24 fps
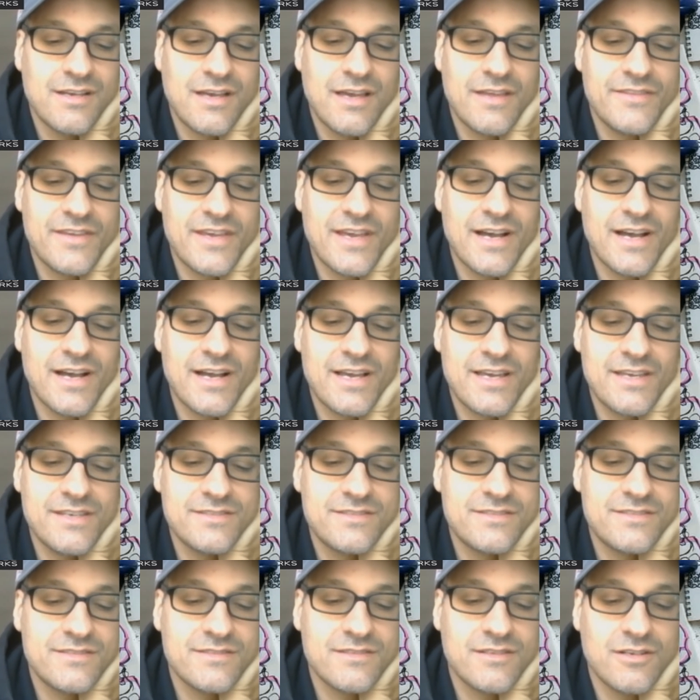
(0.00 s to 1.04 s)
And the
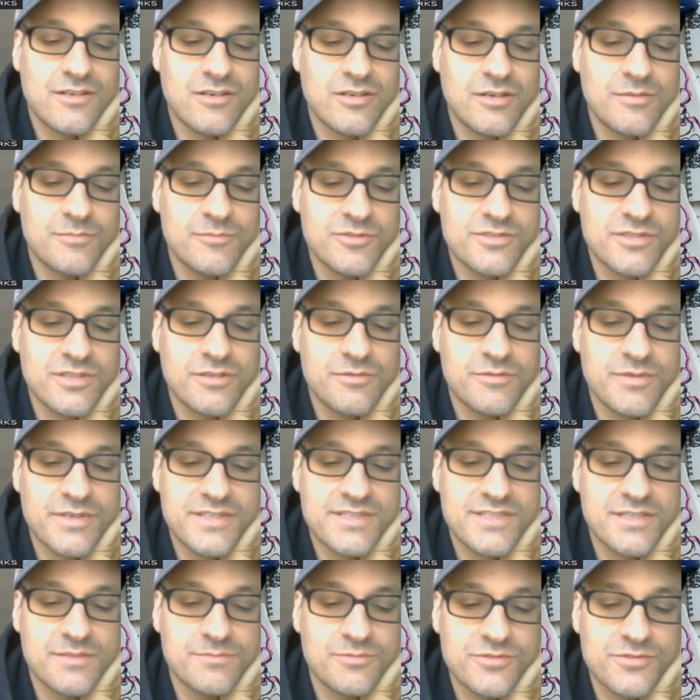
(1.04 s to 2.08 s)
eyes are almost
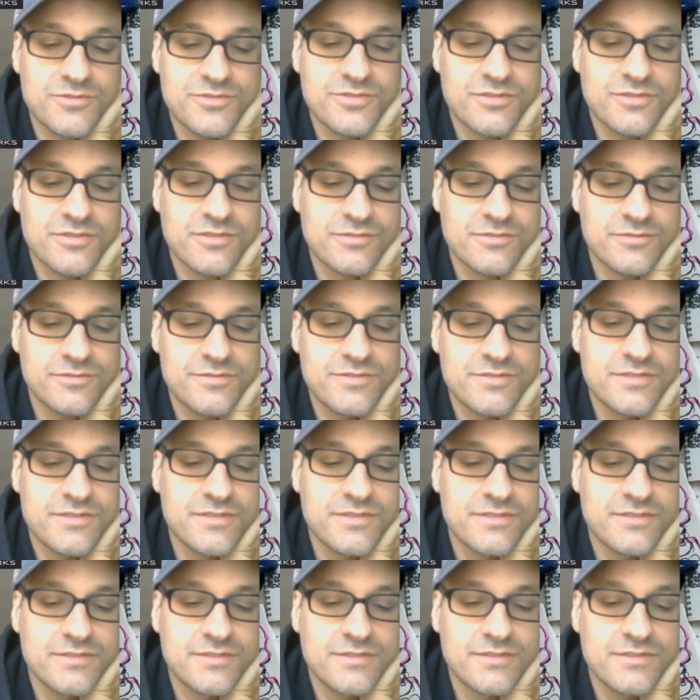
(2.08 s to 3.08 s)
always simple circles,